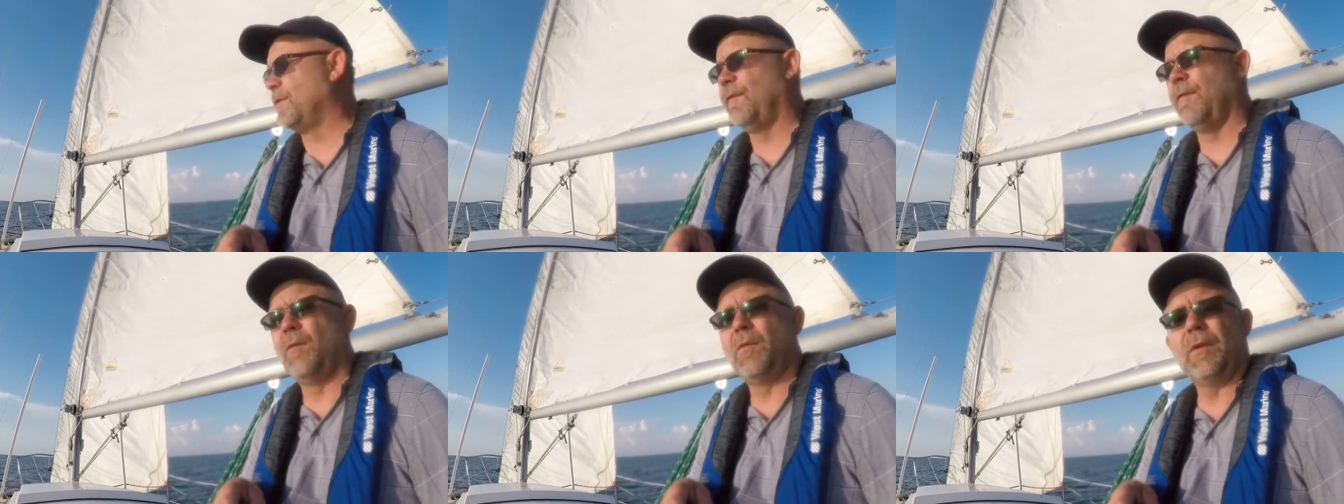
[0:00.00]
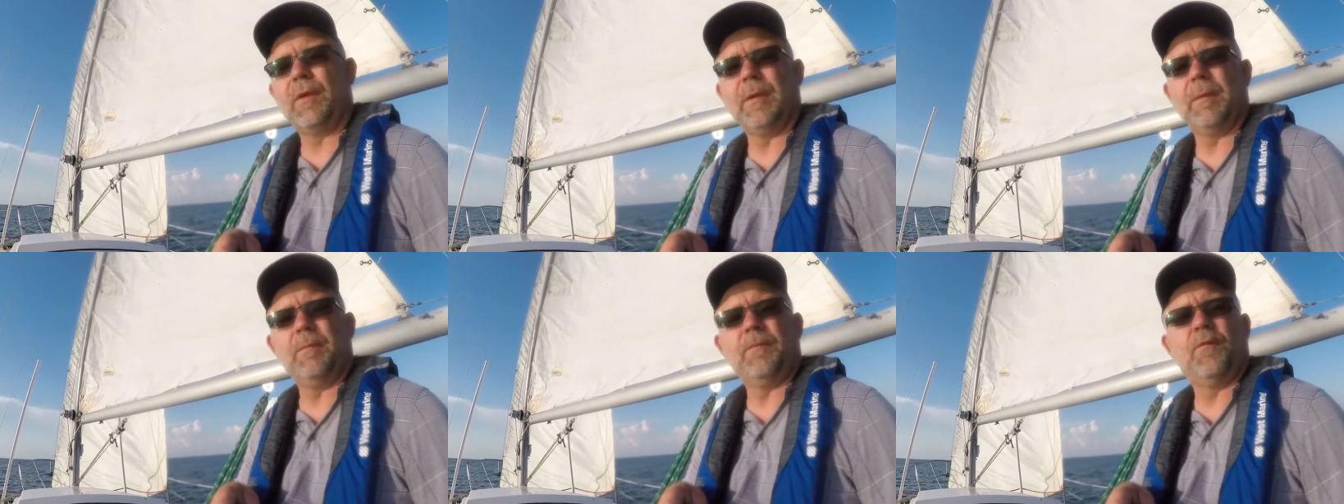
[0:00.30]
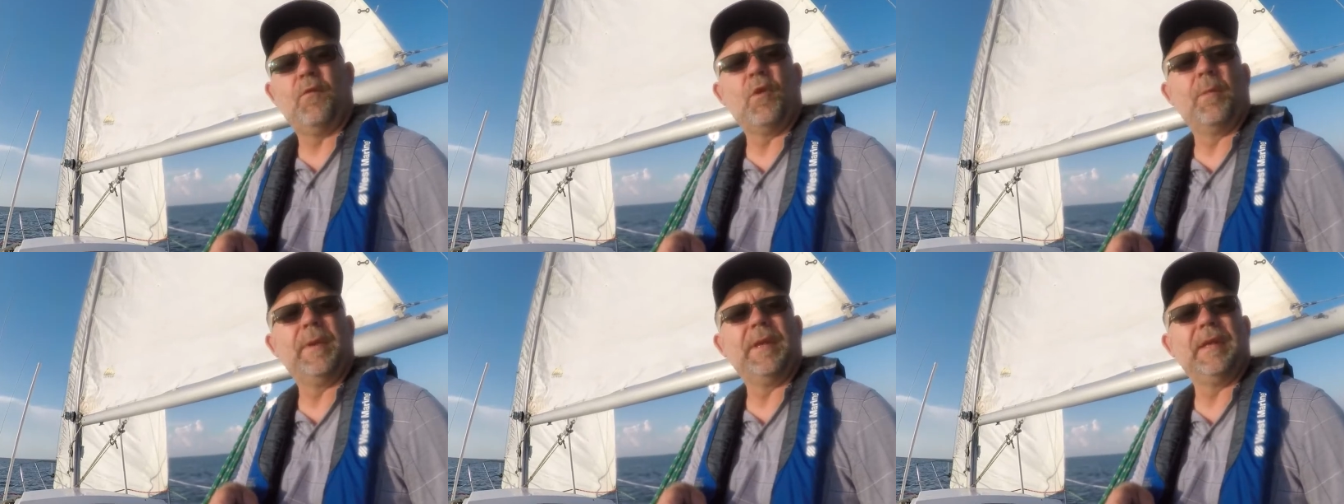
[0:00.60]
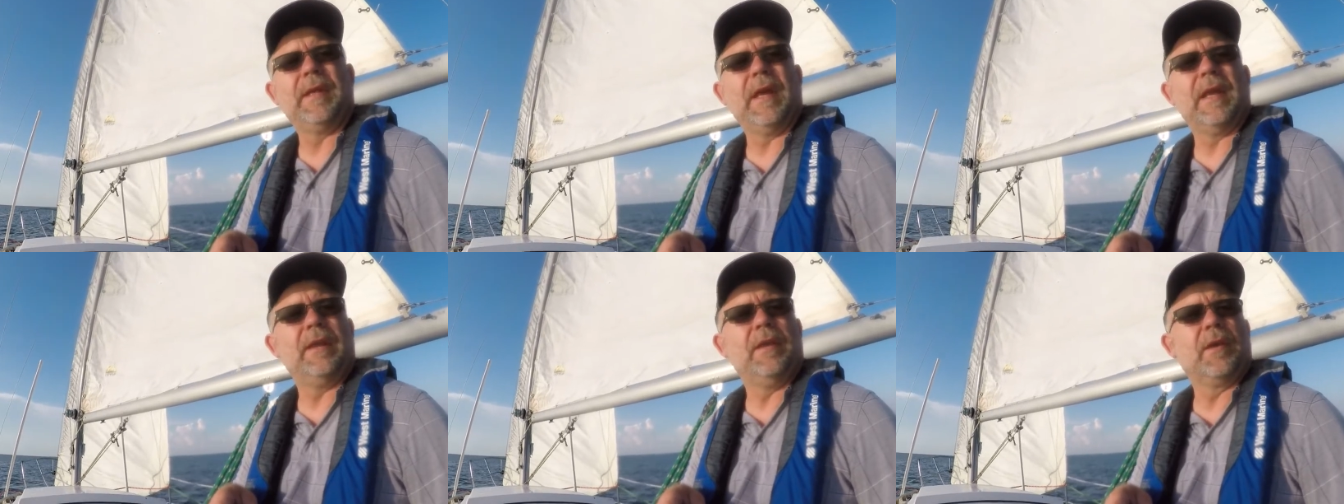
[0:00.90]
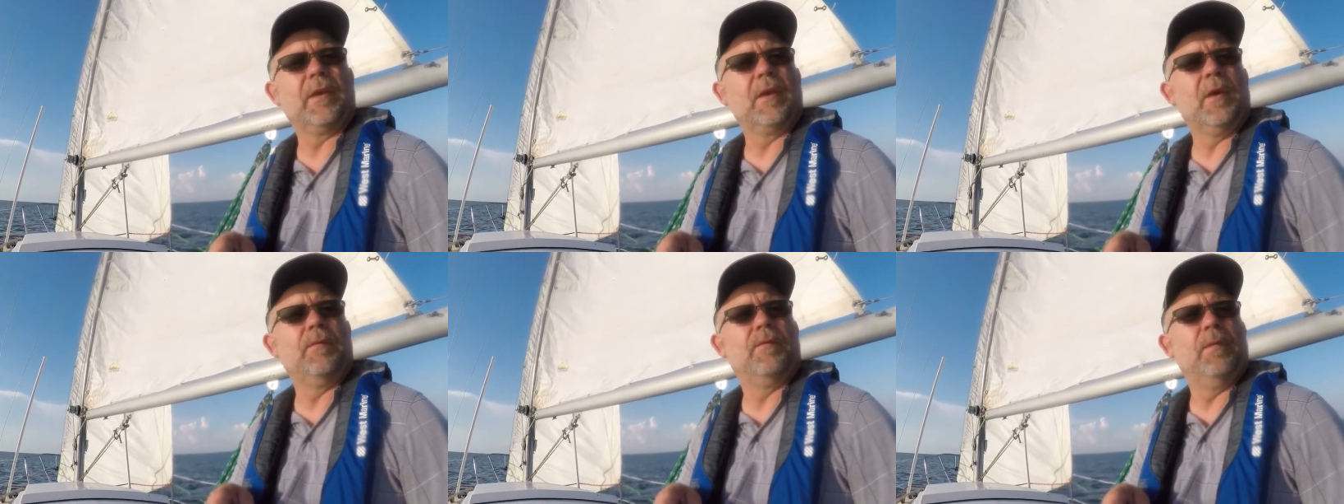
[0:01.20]
forming down in the
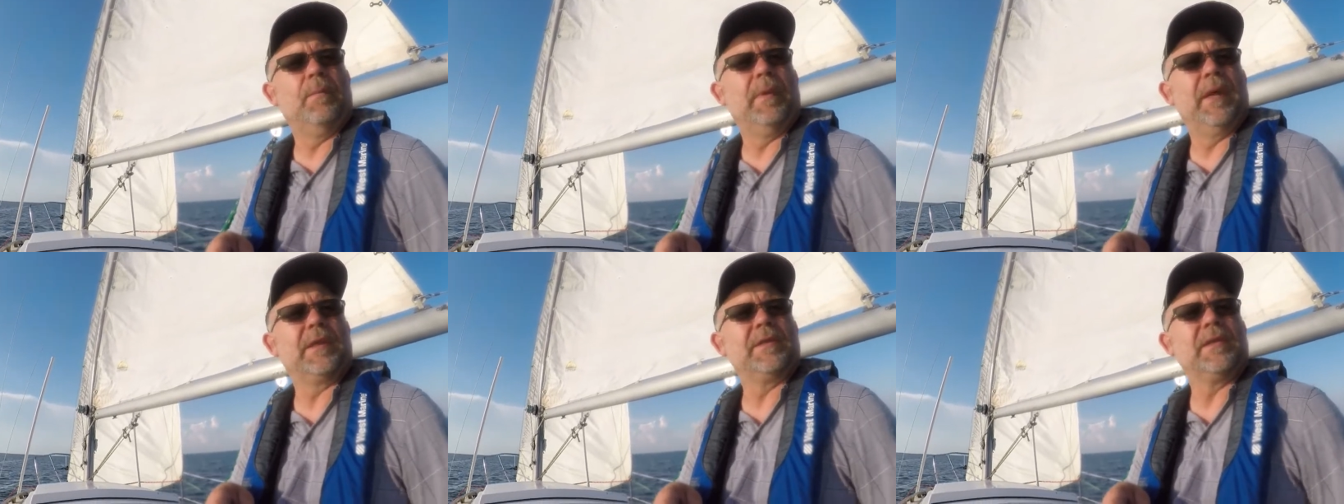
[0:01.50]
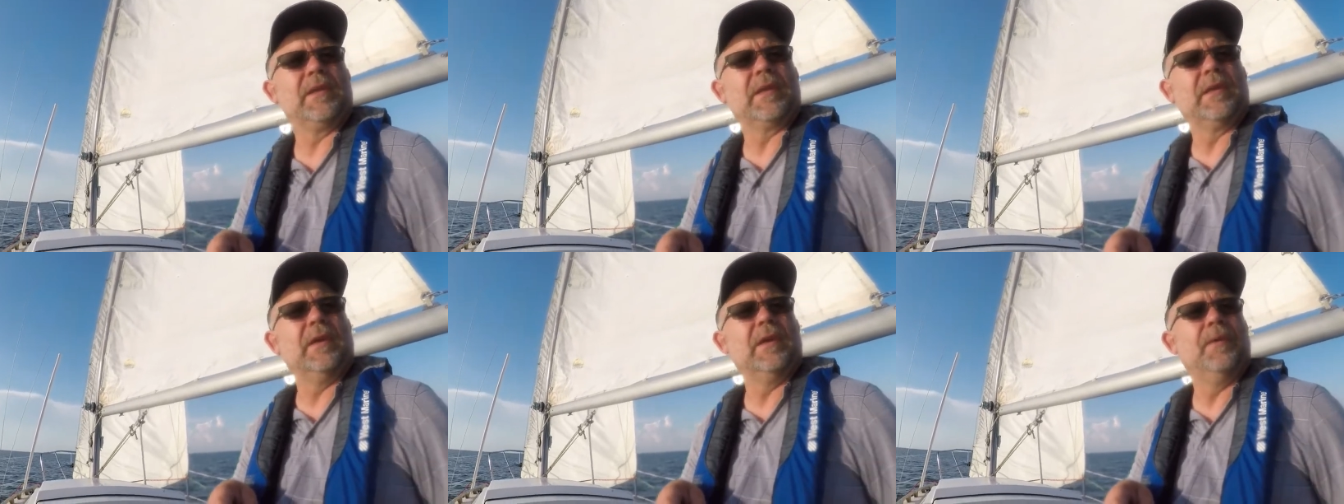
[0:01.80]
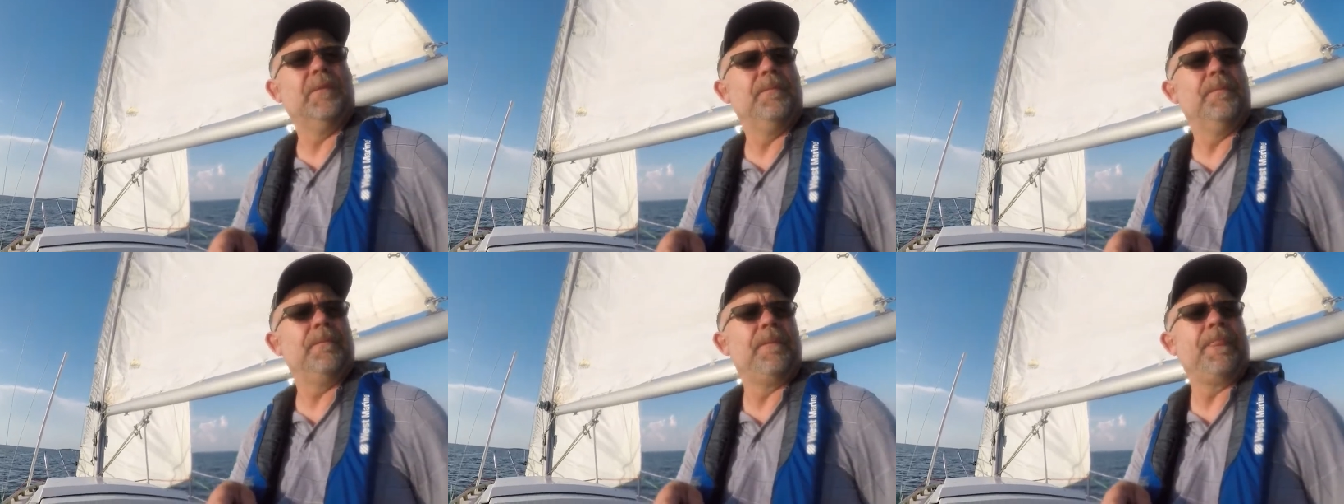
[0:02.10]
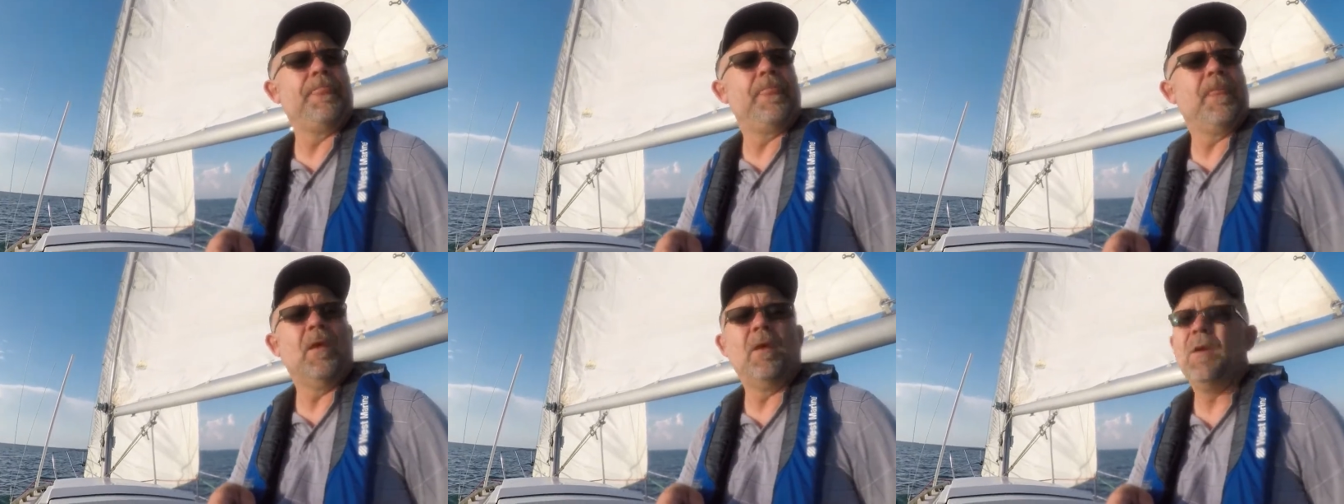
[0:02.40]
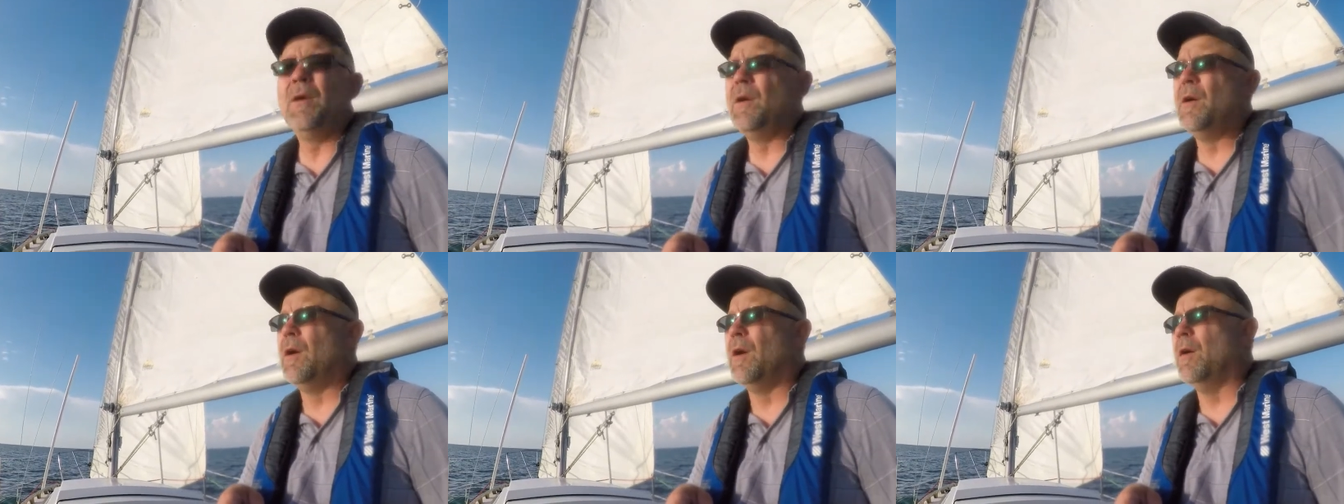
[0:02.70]
Gulf of Mexico.
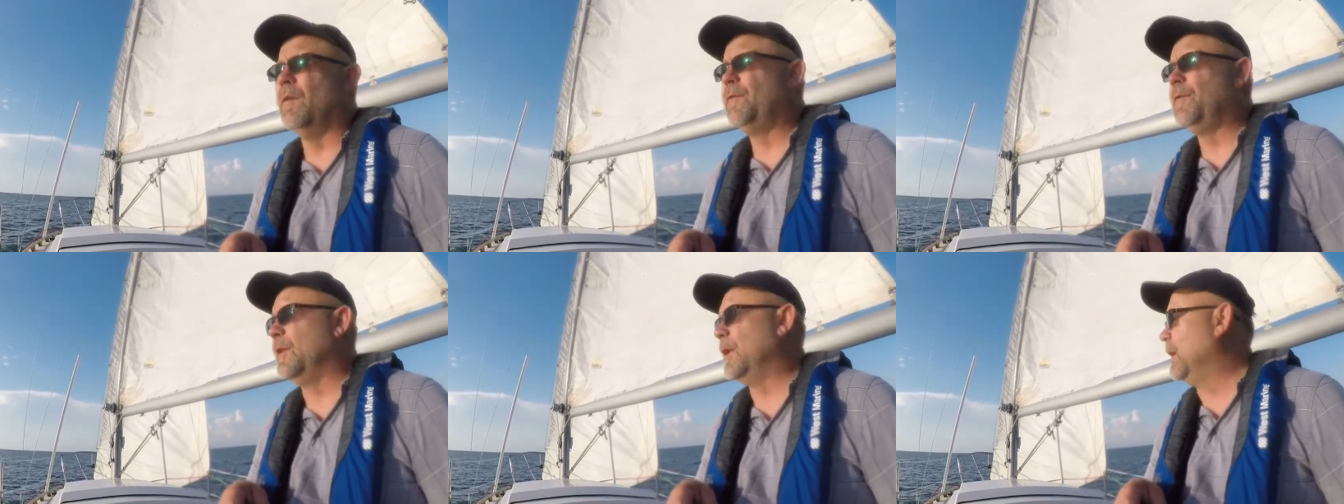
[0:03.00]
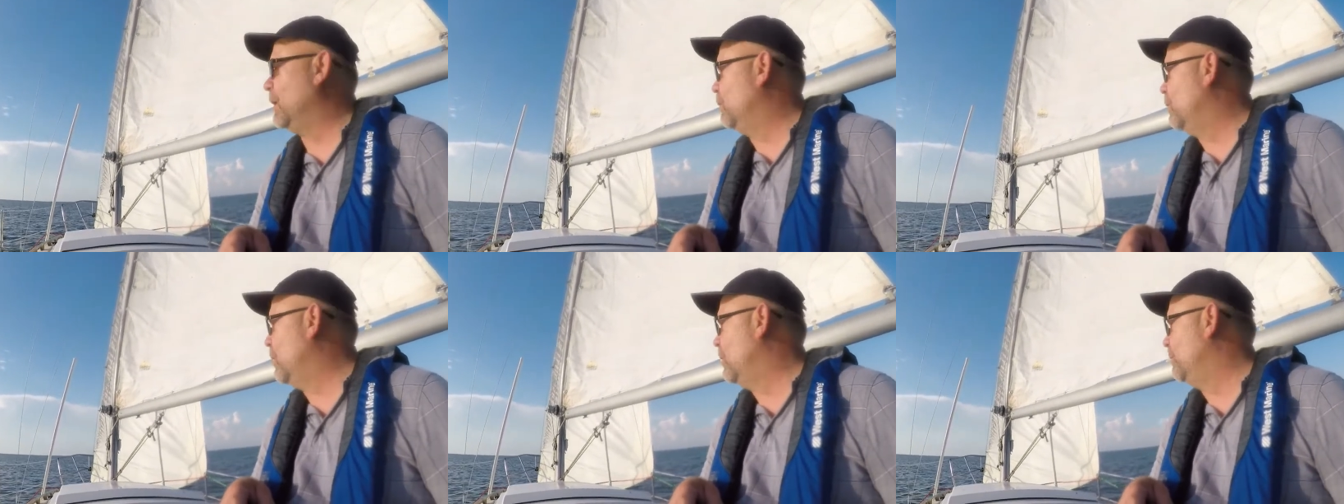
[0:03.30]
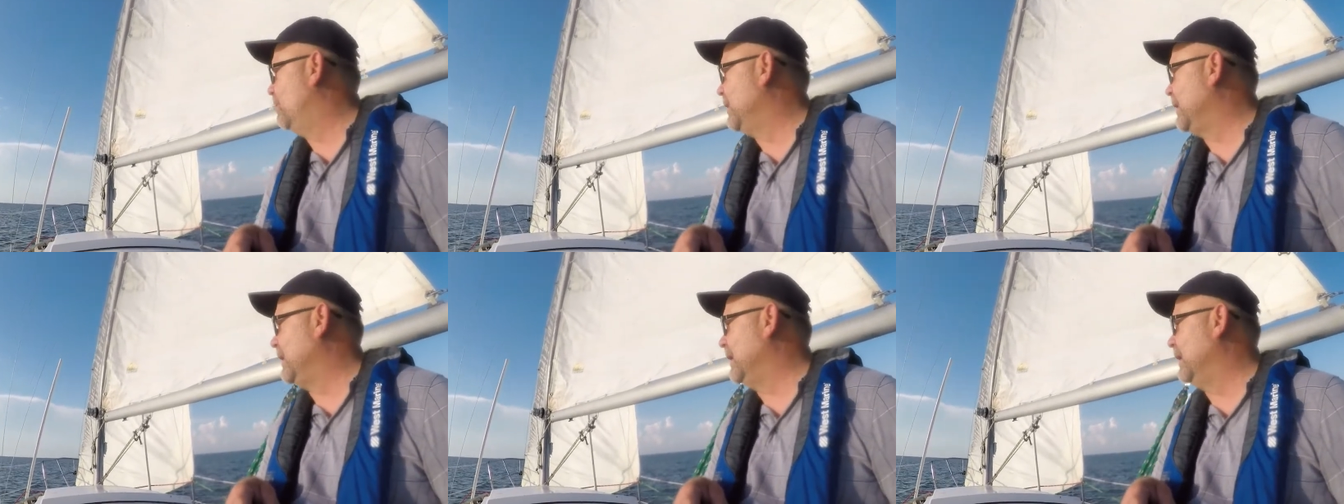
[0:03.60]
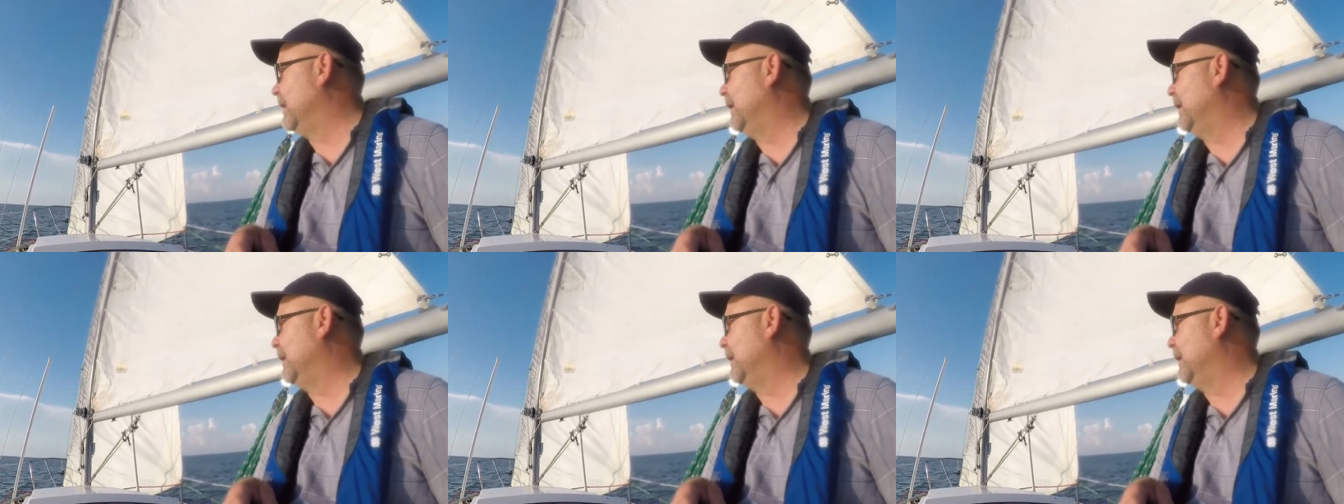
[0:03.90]
Hopefully it won't be